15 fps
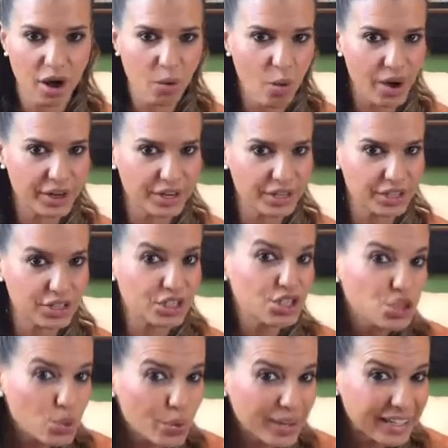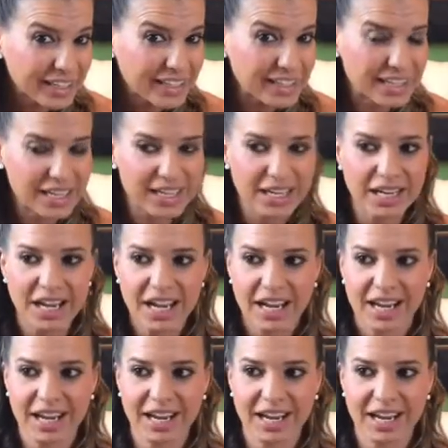not wanting to do anything.